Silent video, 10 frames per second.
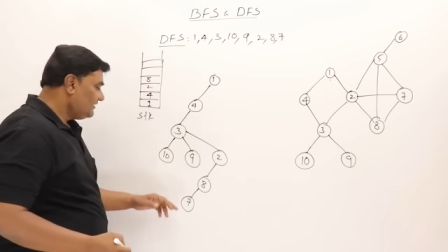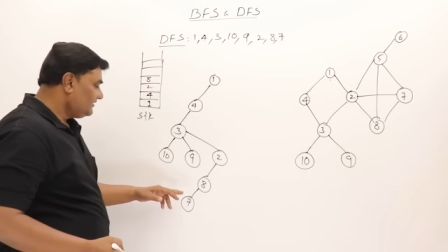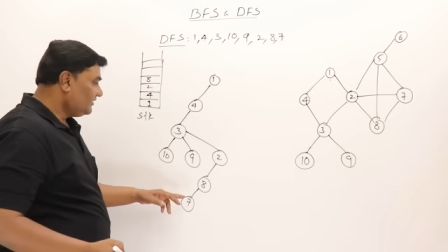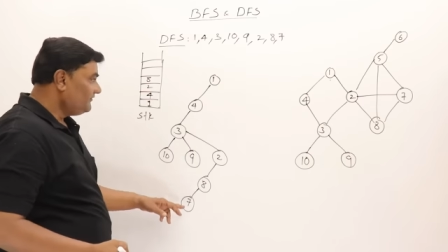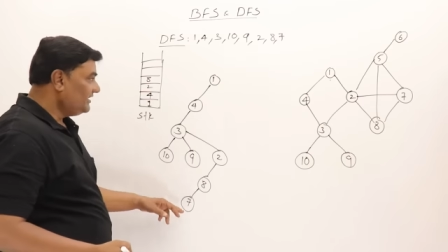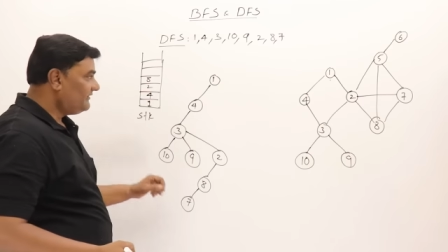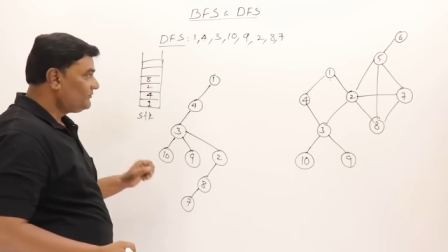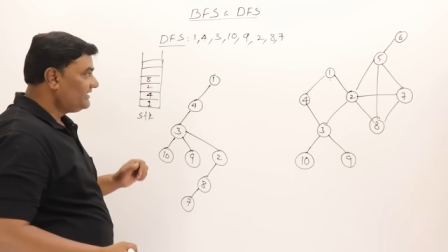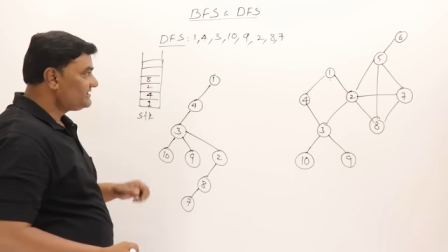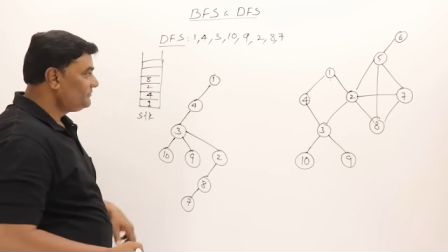Now we have
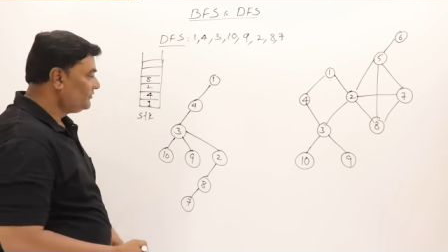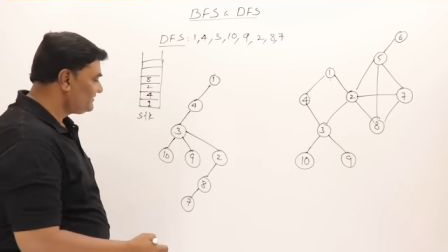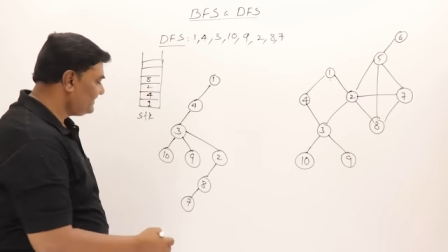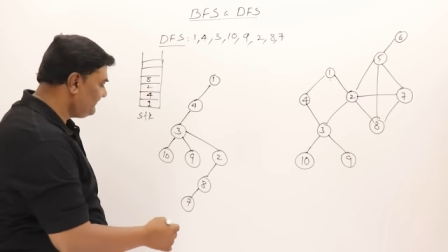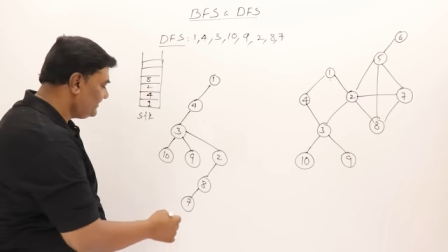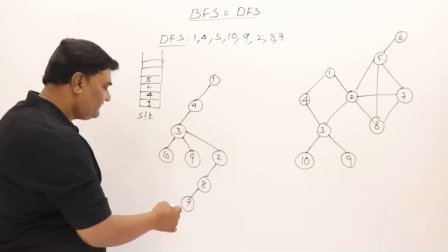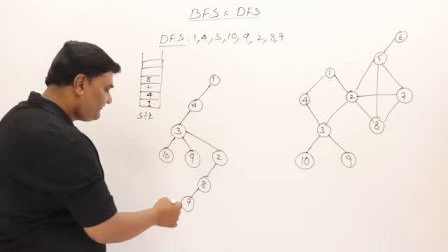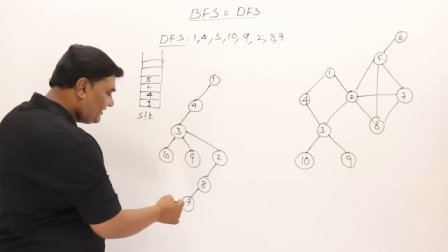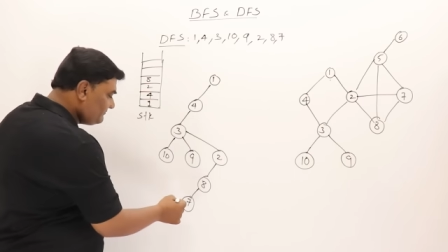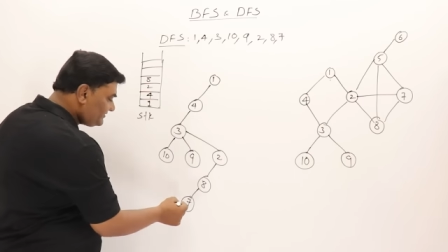to explore 7.
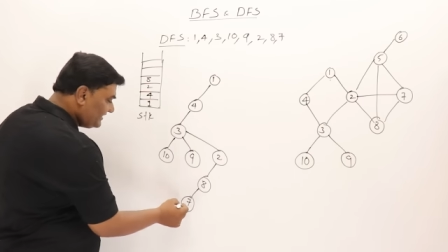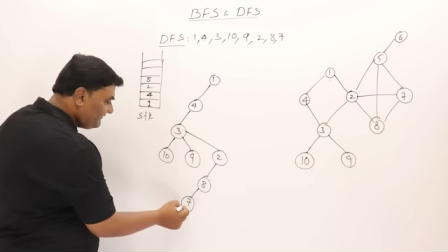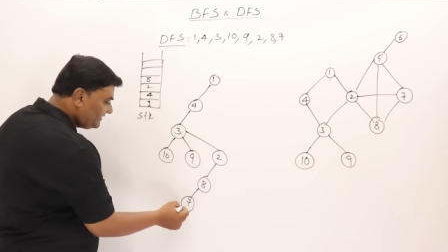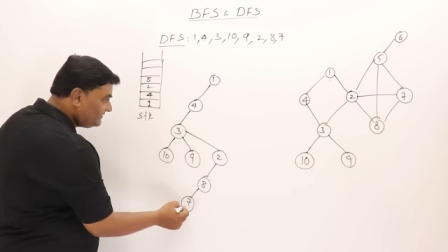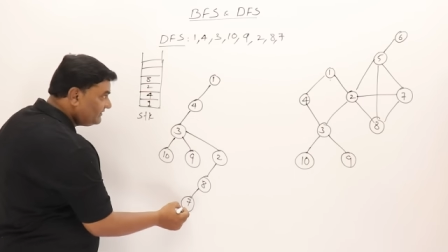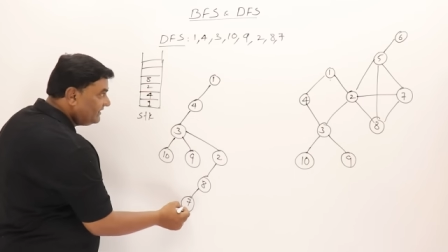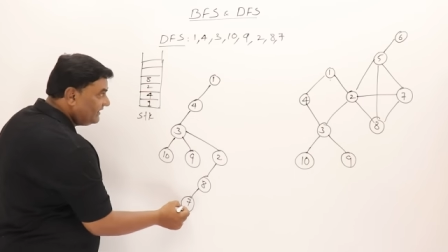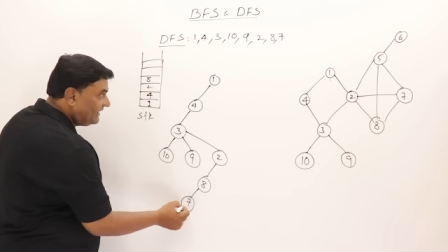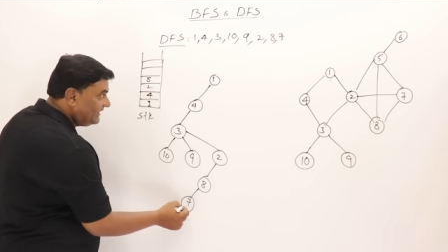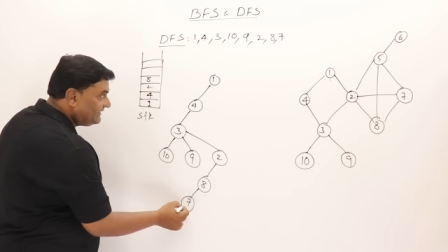From 7,
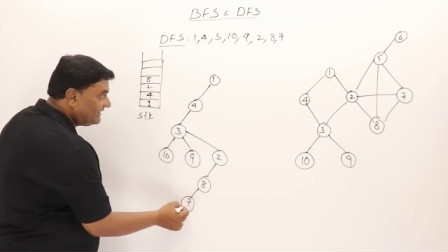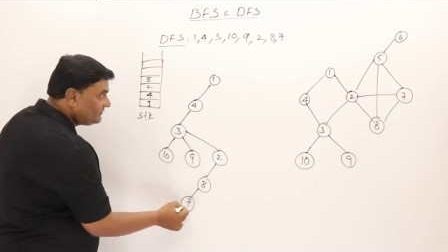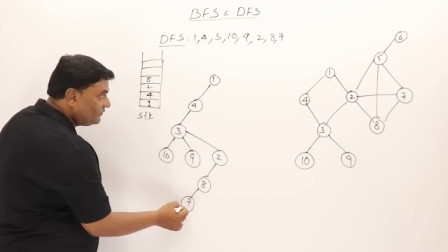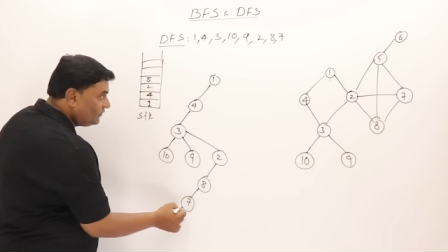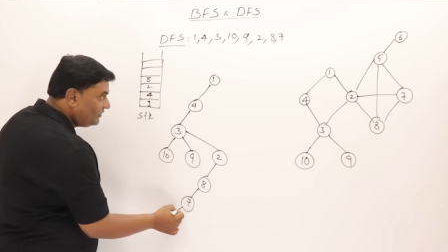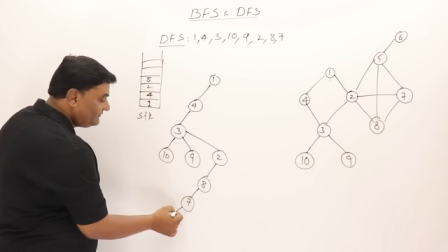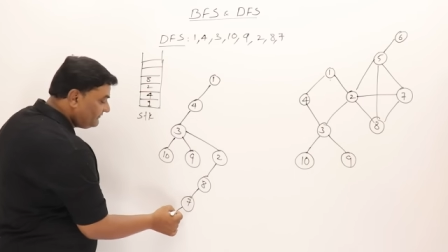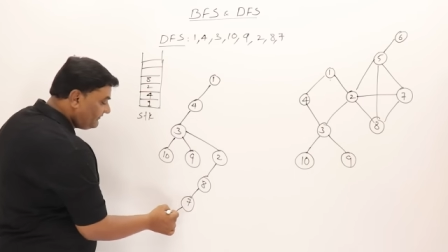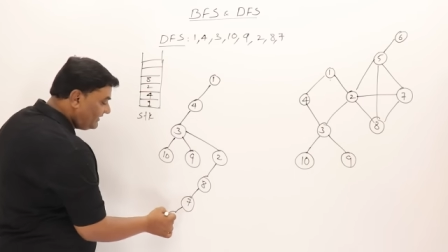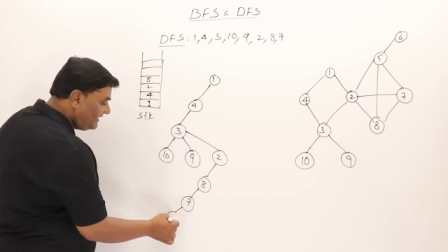I can go on
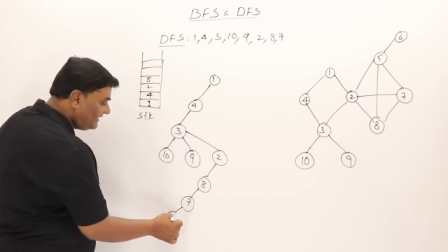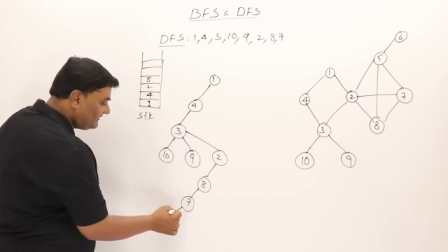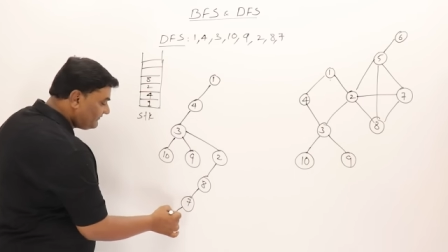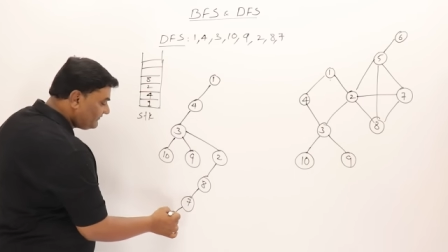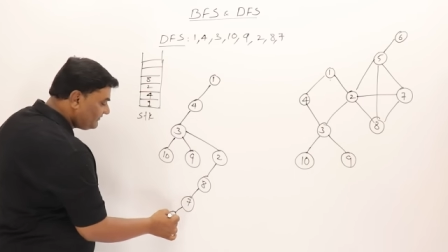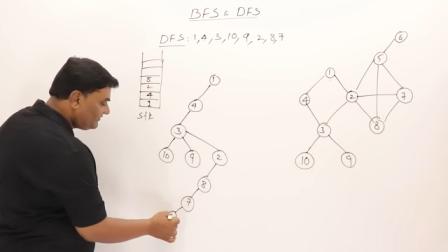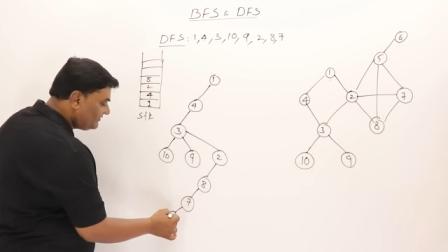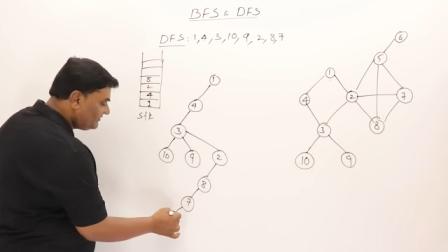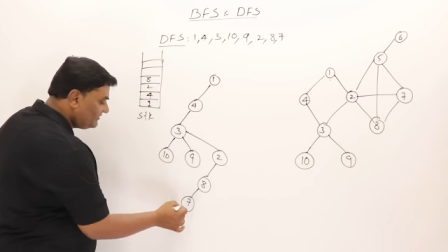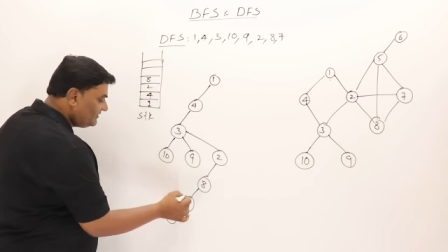5.
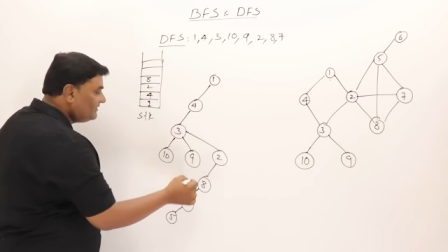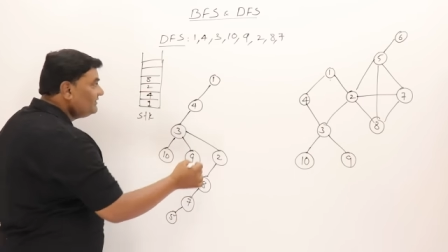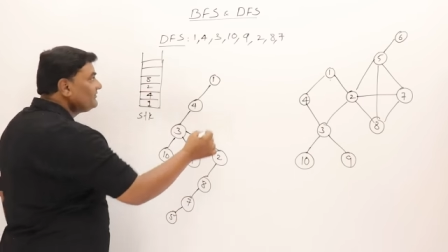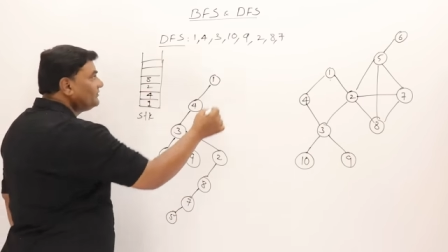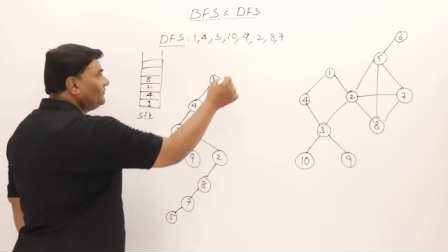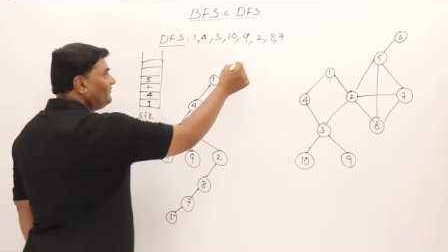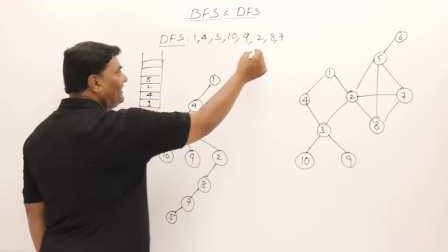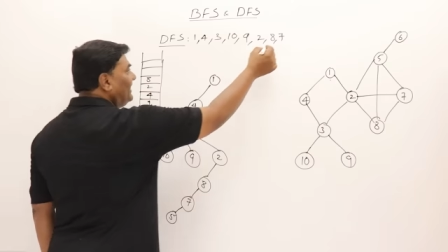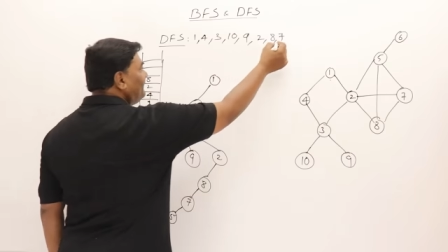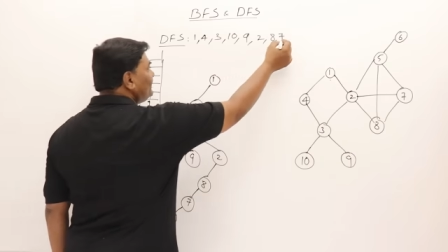So
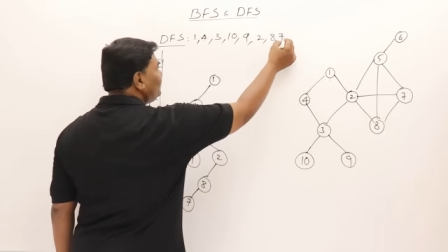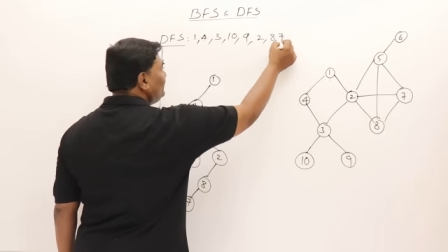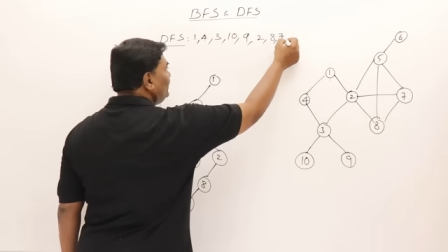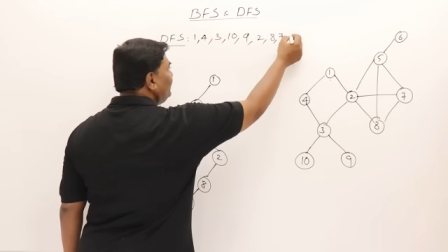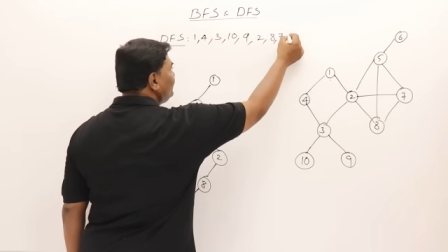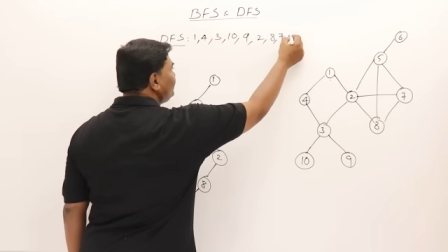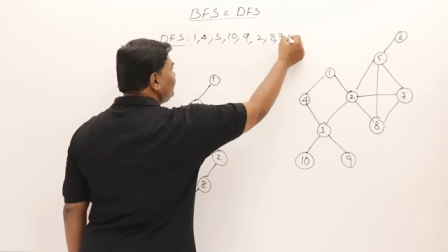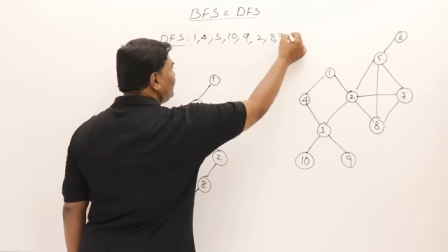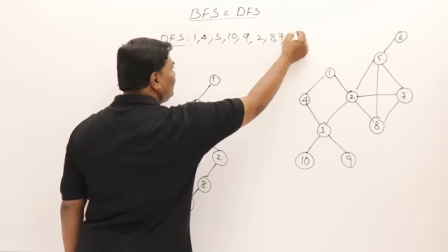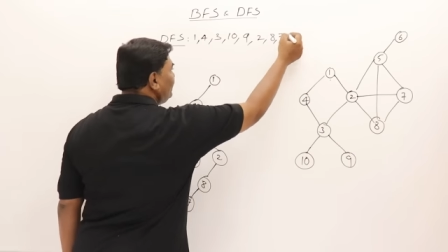5 is newly
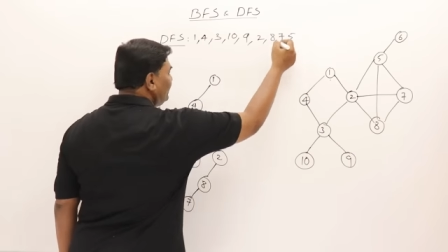visited.